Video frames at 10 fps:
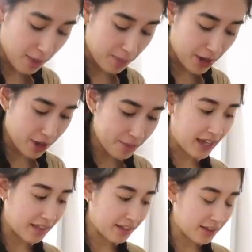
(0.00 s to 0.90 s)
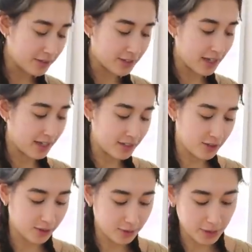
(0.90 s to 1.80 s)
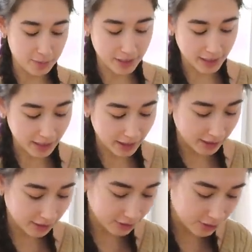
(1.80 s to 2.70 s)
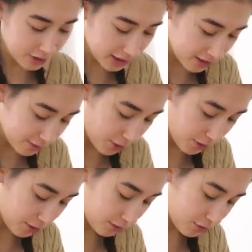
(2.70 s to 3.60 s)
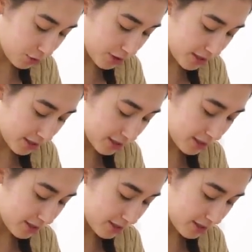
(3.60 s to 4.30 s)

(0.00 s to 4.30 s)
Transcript: But at the end of the day, it's all about making those like small choices.